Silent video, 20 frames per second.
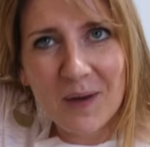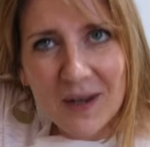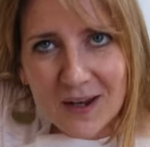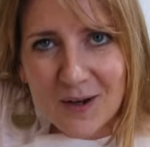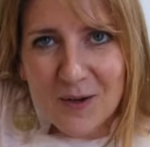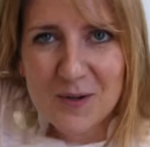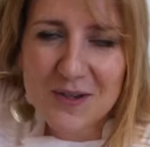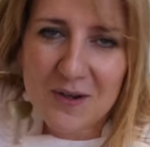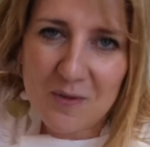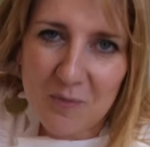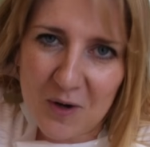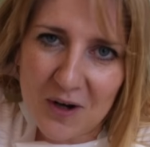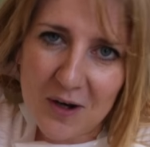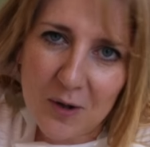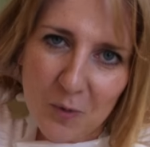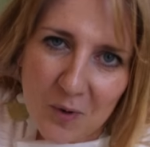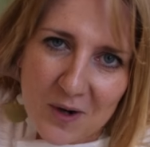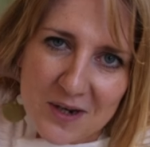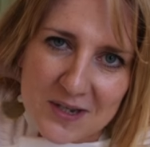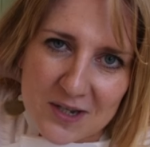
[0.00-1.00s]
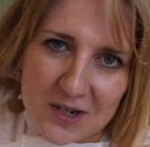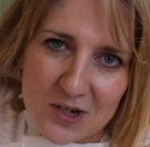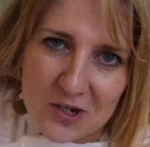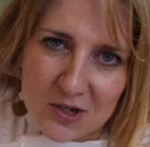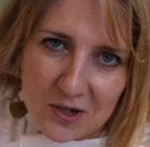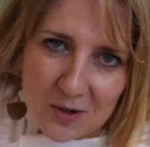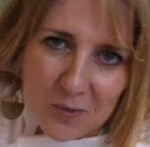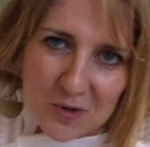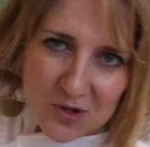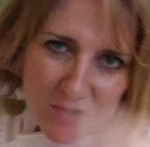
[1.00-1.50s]
me. Also, I'm wearing a white
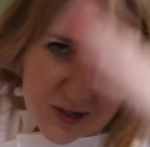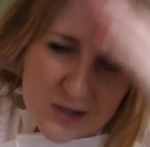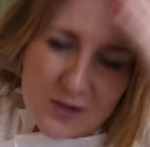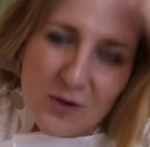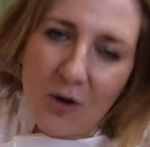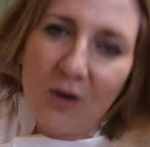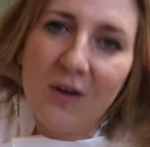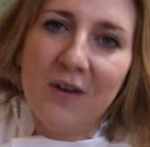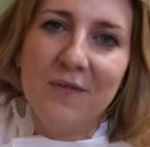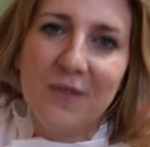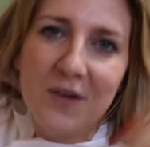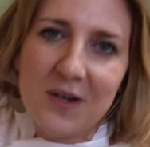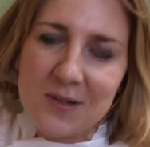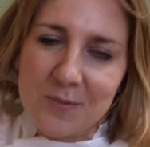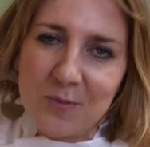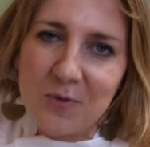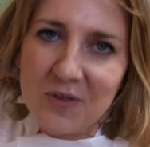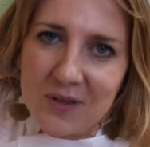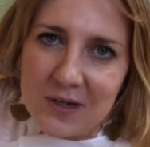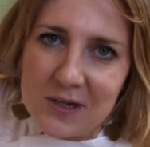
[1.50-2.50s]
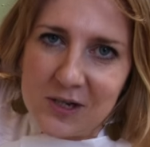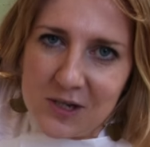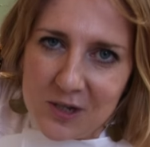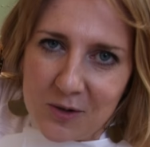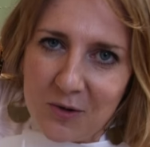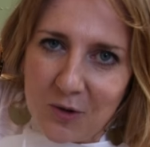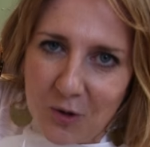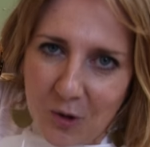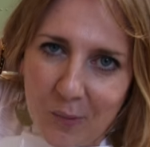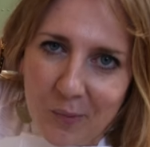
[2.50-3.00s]
t-shirt, which is not an advisable thing to
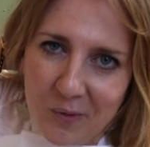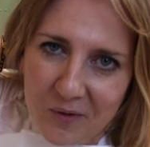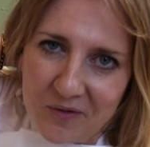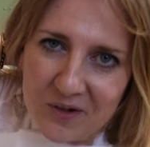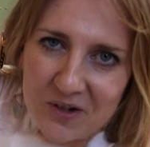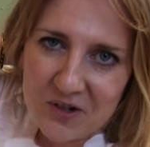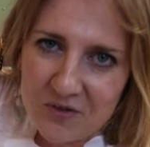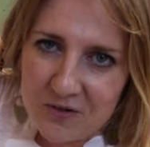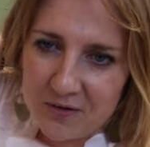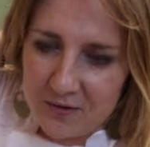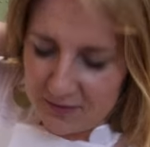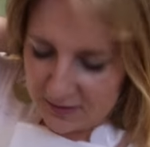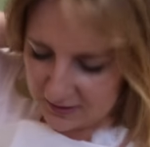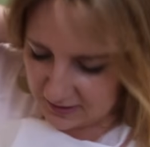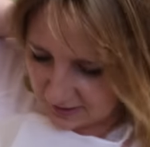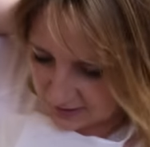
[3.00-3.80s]
do in a hot pot restaurant.